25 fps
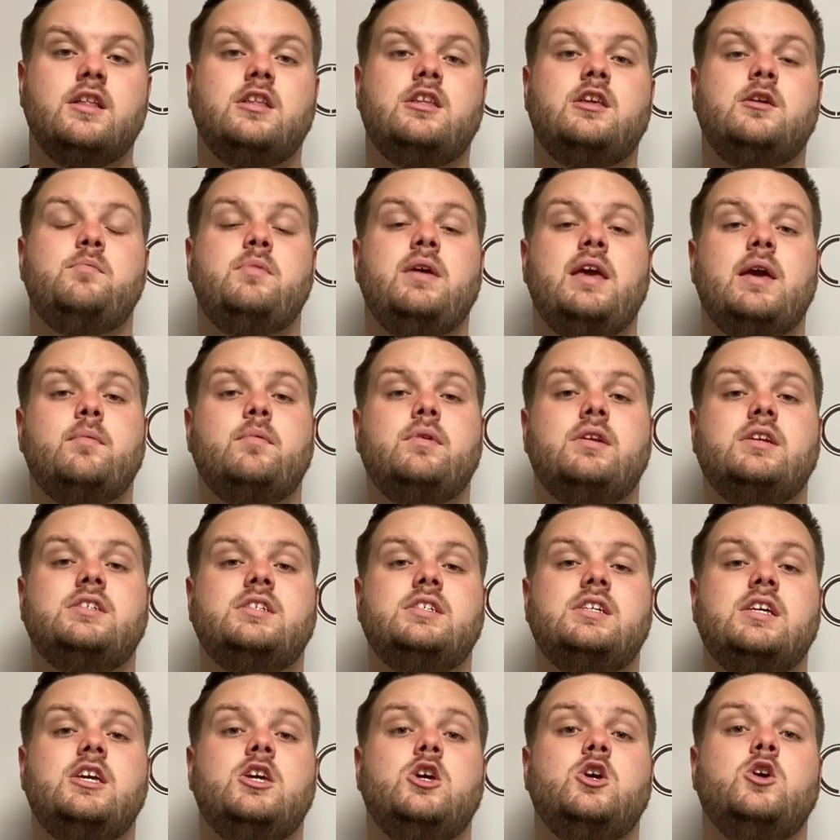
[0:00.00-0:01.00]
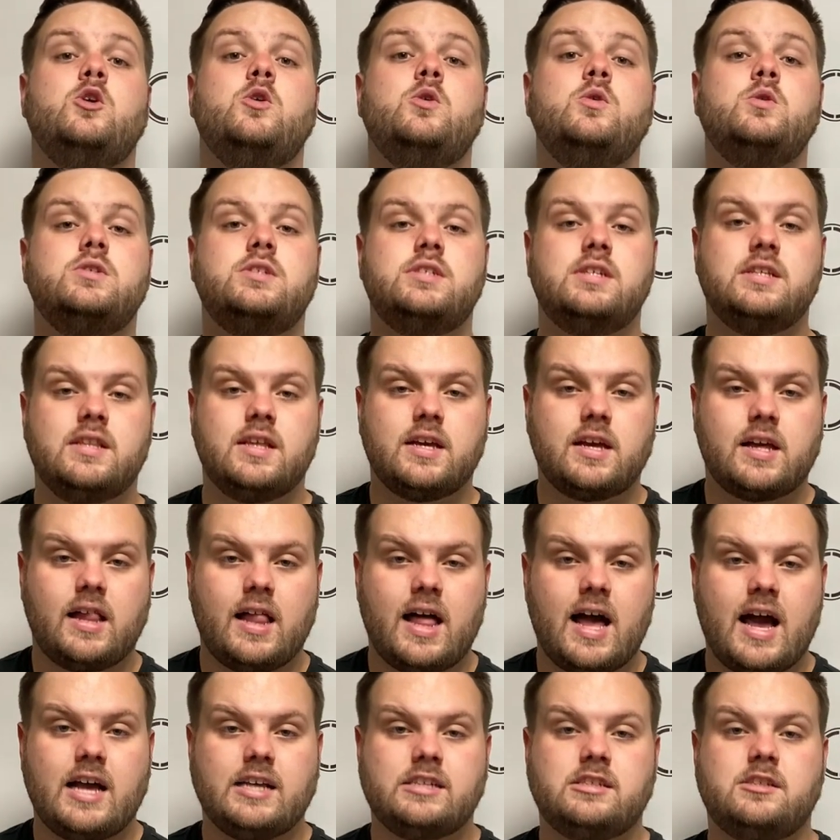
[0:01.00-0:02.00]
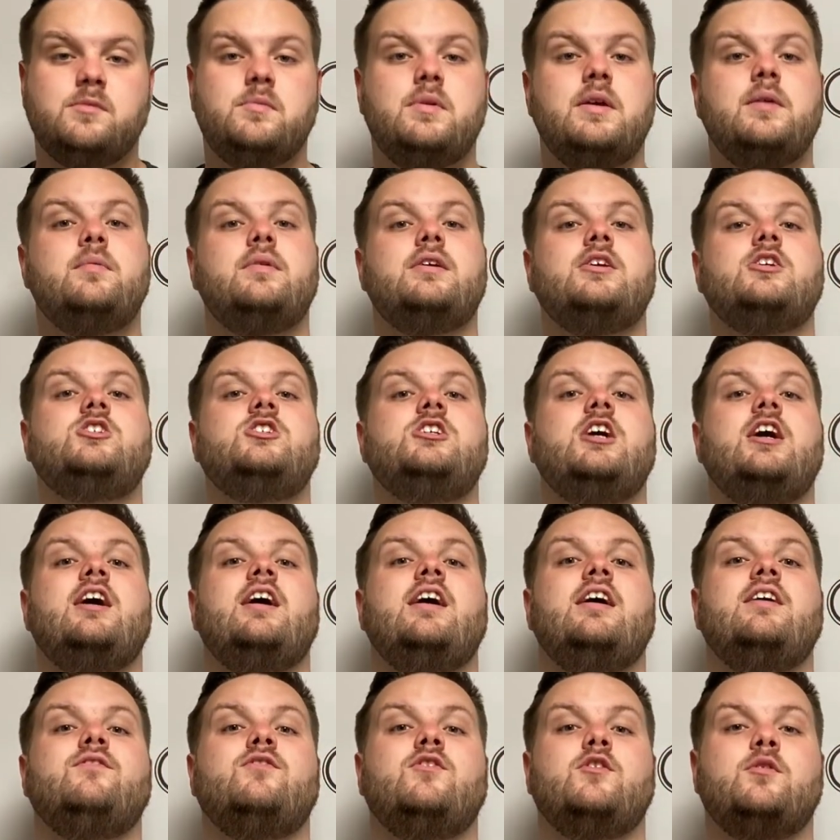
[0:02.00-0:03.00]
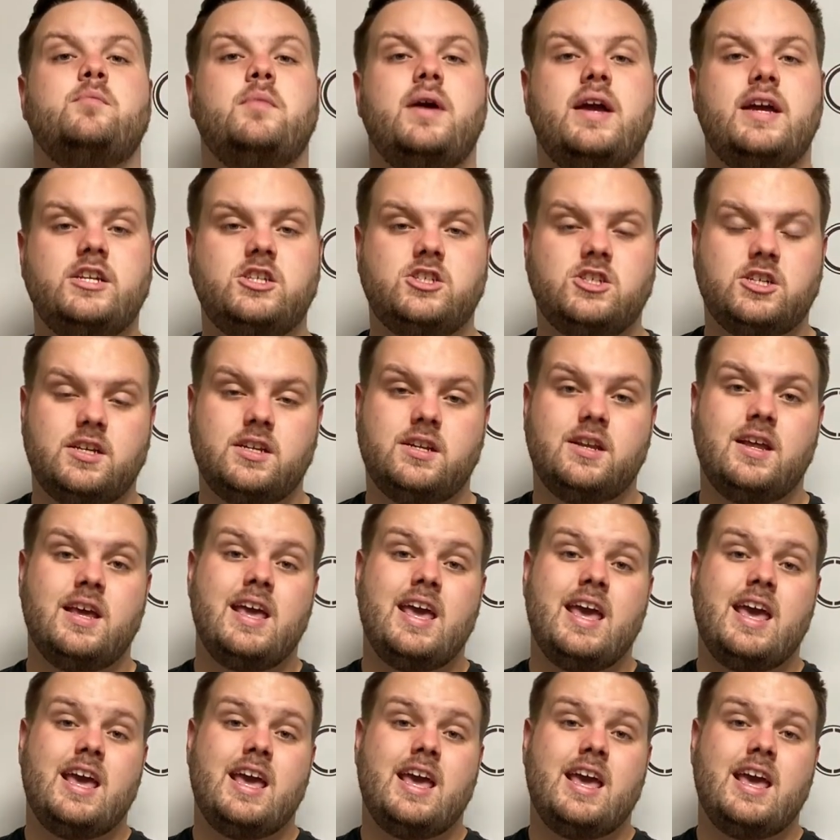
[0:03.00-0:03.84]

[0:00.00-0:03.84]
to be able to see who's in the class, to be able to share information,